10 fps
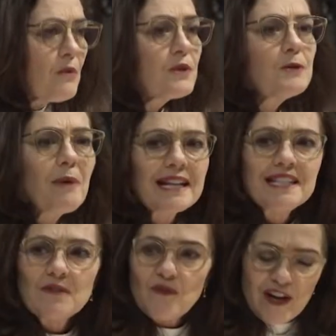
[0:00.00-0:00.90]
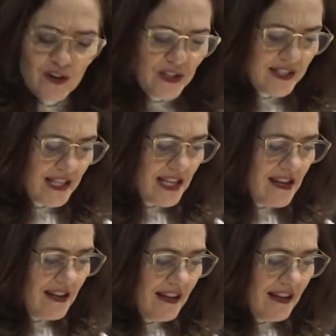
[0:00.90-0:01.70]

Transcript: respected Pharisee,